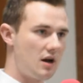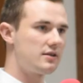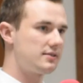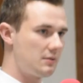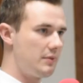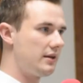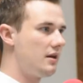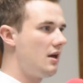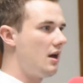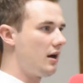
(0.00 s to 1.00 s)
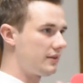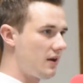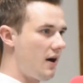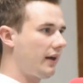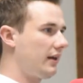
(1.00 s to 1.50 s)
honestly been
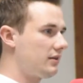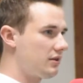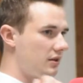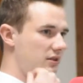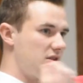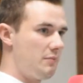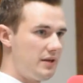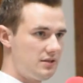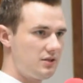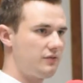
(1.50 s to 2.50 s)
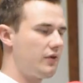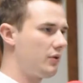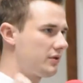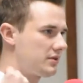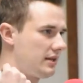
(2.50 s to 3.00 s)
talking to business
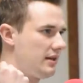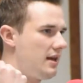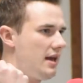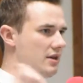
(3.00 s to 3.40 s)
folks and